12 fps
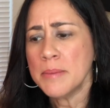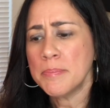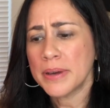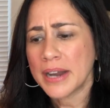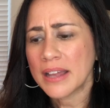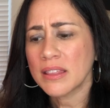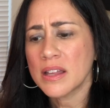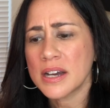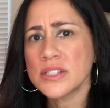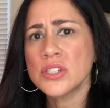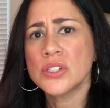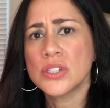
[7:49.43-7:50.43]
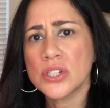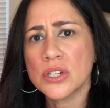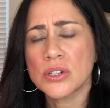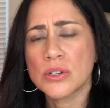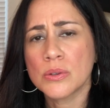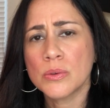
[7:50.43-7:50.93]
but a lot to
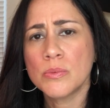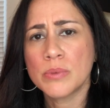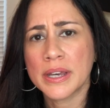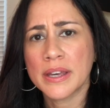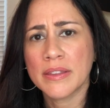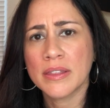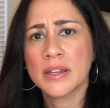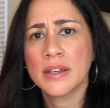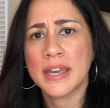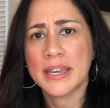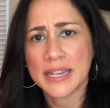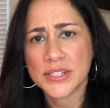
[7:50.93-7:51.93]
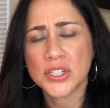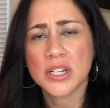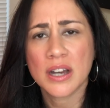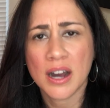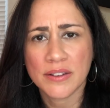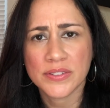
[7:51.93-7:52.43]
do with engaging in a
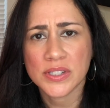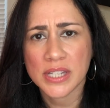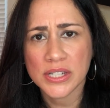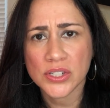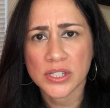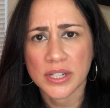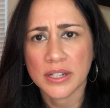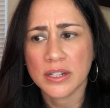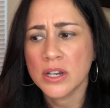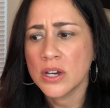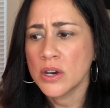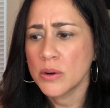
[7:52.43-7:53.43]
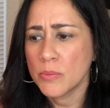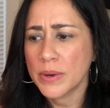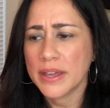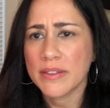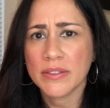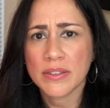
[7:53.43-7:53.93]
conversation
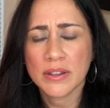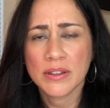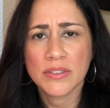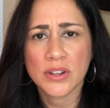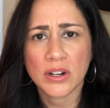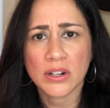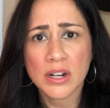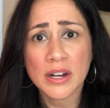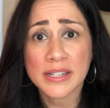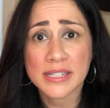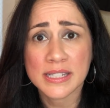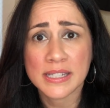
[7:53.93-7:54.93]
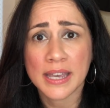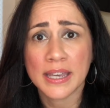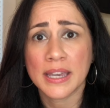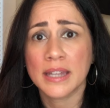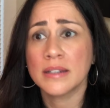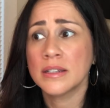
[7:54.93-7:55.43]
with their cook and
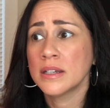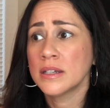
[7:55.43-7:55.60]
saying,